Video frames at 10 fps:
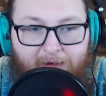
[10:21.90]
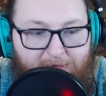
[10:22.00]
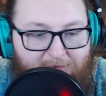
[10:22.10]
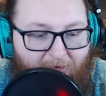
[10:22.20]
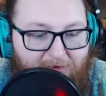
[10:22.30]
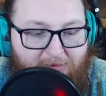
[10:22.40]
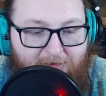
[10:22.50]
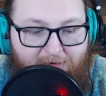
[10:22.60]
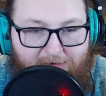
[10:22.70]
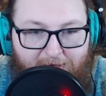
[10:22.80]
Well, that's good
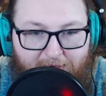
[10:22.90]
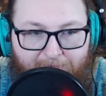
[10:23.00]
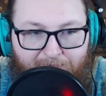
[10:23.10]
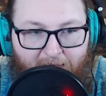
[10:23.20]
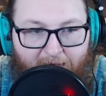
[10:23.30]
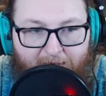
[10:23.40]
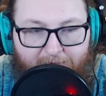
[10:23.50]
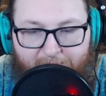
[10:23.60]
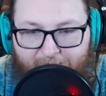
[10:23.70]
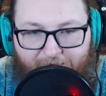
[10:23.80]
to see.
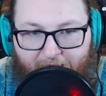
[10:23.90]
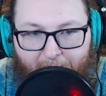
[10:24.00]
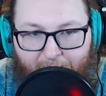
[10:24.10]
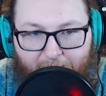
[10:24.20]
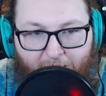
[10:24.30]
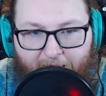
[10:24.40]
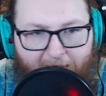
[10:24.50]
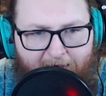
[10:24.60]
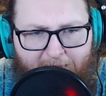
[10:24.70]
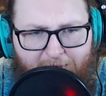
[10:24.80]
Phenomenal card. I
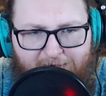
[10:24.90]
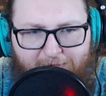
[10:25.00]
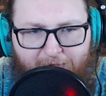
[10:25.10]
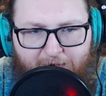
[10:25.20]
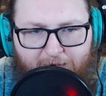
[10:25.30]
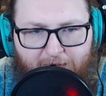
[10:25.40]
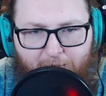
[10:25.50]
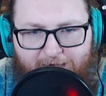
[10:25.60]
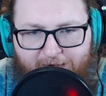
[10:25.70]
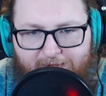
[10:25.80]
kind of want to see what the
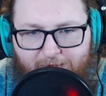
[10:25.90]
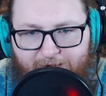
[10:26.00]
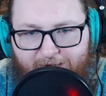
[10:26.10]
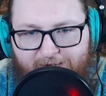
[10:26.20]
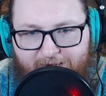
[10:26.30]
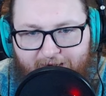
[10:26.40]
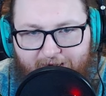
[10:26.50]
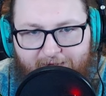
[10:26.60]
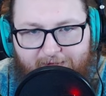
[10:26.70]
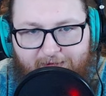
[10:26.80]
OTS ulti is sitting at.
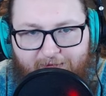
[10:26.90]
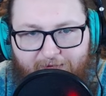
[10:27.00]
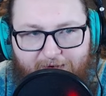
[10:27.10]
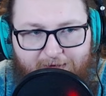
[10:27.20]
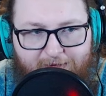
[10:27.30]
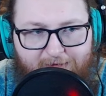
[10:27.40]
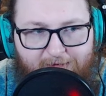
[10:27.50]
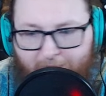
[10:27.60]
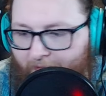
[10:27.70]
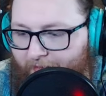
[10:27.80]
See if it is
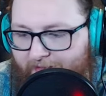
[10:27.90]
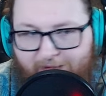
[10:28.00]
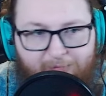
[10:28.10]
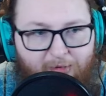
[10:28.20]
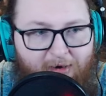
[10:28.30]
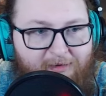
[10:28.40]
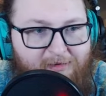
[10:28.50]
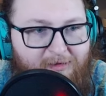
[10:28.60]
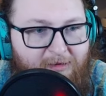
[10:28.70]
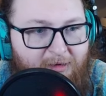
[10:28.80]
around that same
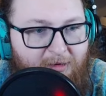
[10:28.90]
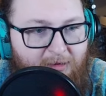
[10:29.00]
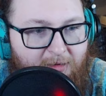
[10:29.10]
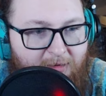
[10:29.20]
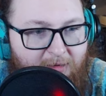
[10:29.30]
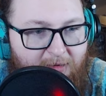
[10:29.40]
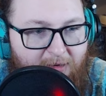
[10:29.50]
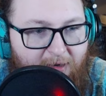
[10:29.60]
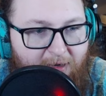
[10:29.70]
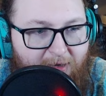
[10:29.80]
price.
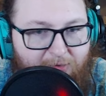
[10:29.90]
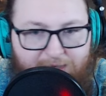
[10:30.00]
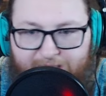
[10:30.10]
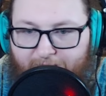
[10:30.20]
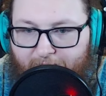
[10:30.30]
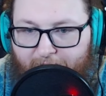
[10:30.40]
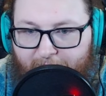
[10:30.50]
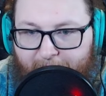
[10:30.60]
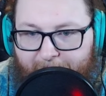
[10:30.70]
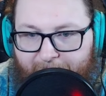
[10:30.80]
UTR.
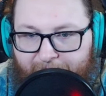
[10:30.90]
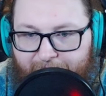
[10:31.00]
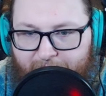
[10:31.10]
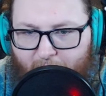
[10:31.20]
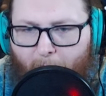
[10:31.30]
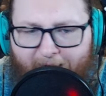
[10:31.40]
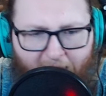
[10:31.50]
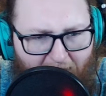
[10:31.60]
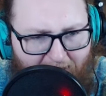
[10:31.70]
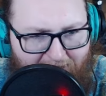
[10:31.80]
Oh my
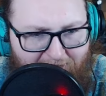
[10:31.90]
god!